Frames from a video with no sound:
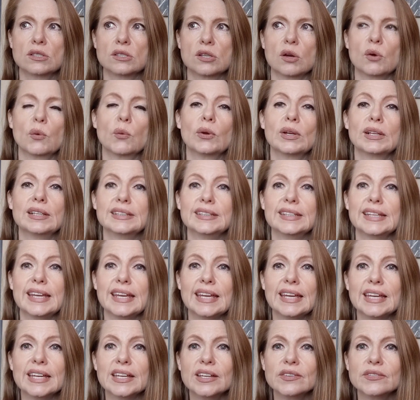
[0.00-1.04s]
so
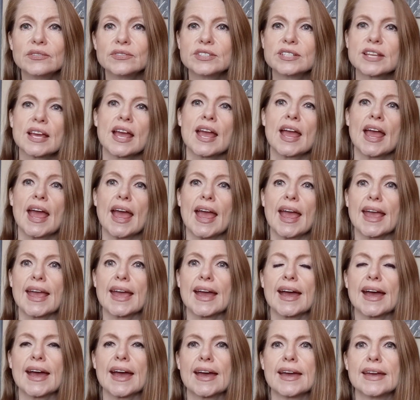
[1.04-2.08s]
relieved
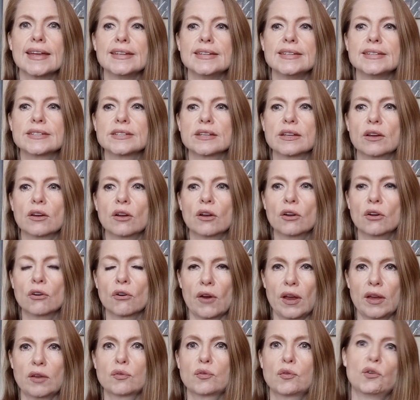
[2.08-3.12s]
and
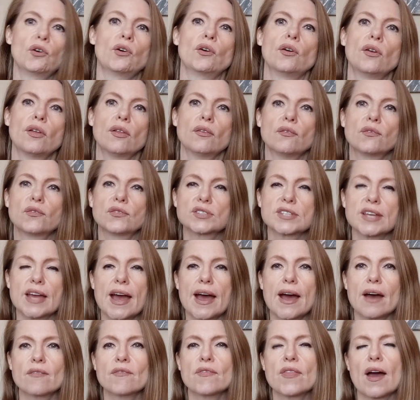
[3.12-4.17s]
grateful to
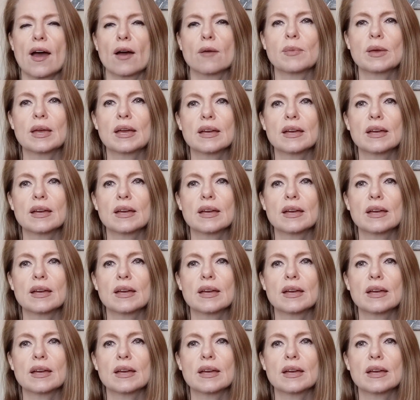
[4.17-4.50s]
have that,